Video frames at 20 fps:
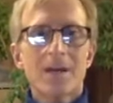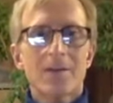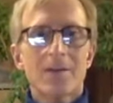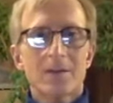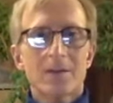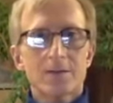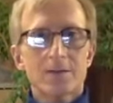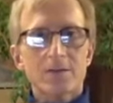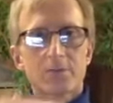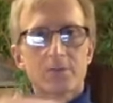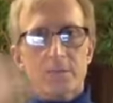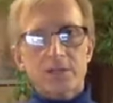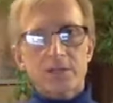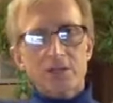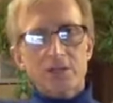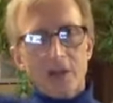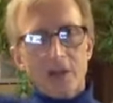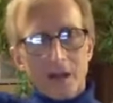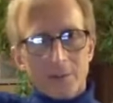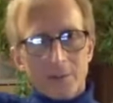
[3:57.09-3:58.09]
There's three
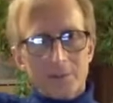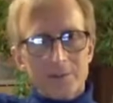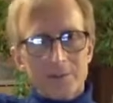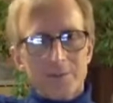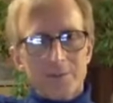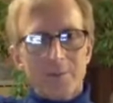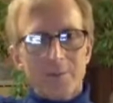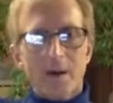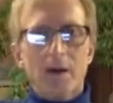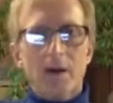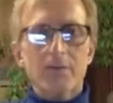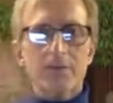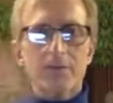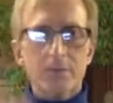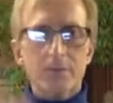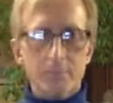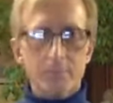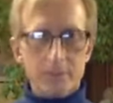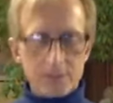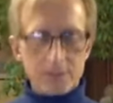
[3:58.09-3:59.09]
chakras above,
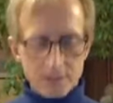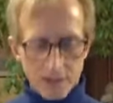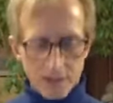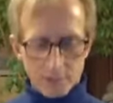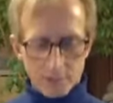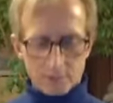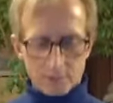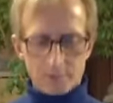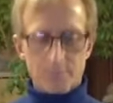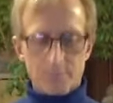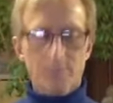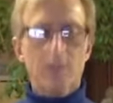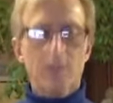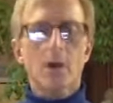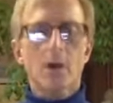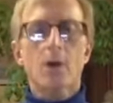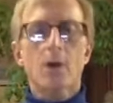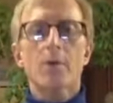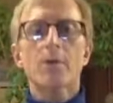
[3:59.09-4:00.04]
three chakras below, and the